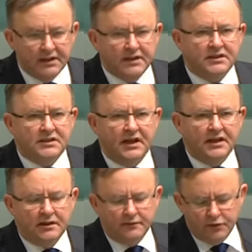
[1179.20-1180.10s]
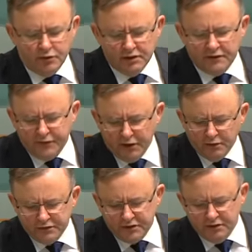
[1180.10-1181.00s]
Instead, it of course
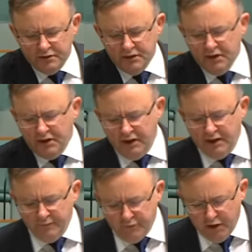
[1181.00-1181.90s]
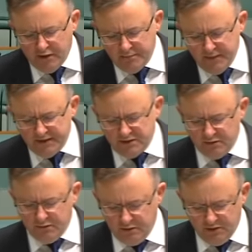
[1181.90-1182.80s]
fell to an
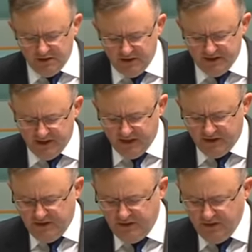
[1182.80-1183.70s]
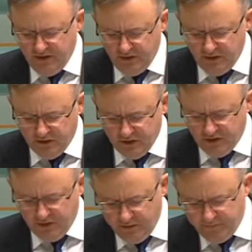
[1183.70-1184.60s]
environmental organisation to
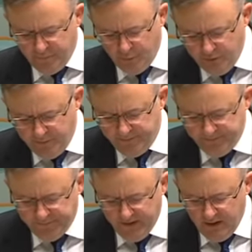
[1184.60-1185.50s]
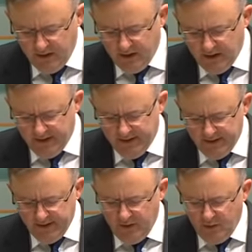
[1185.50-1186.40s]
do it for them. Uh,
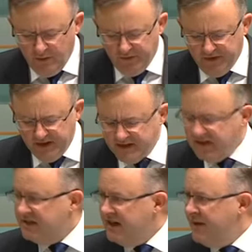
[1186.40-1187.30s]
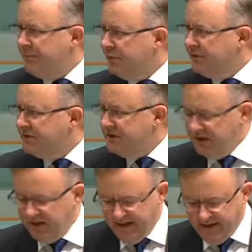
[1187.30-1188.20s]
these examples
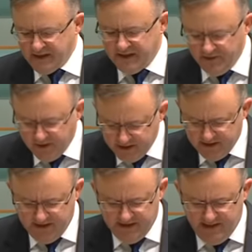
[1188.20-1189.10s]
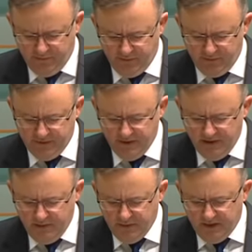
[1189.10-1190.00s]
are serious examples
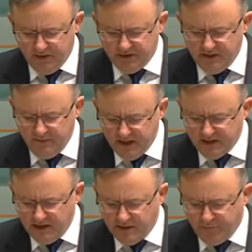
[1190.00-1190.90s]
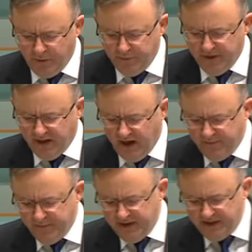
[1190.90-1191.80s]
because the message from the
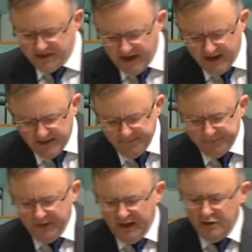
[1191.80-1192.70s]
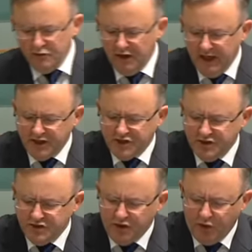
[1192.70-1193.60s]
government is that, in
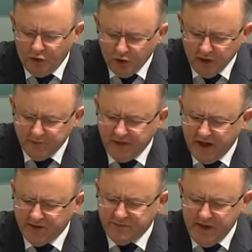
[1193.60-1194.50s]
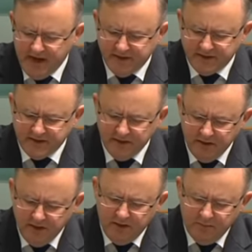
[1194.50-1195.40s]
relation to all of those matters
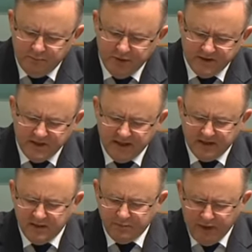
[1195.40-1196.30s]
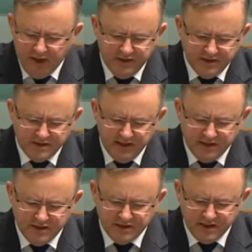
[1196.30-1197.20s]
protected by this
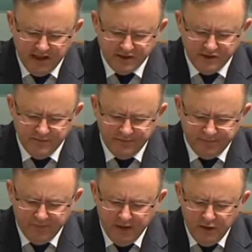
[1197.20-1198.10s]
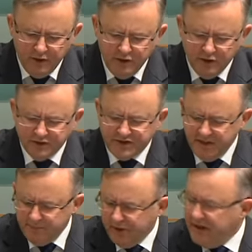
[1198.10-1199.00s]
legislation, you'll
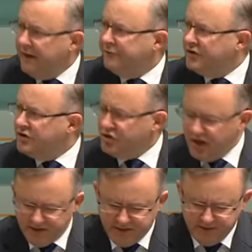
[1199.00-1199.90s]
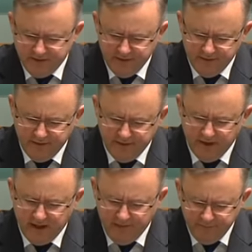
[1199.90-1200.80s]
simply have to trust
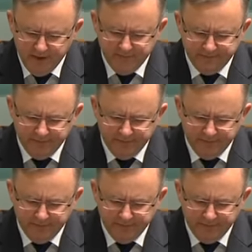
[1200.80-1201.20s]
the government.